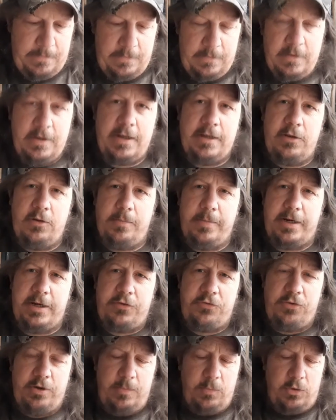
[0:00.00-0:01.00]
Got a little bit of
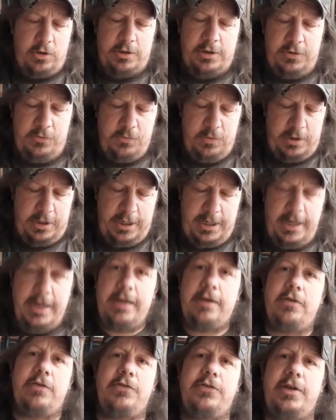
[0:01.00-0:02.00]
trim work to do on the
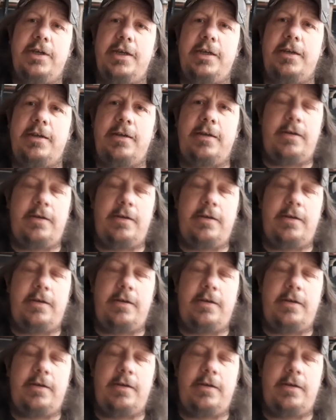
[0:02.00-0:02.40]
handles yet.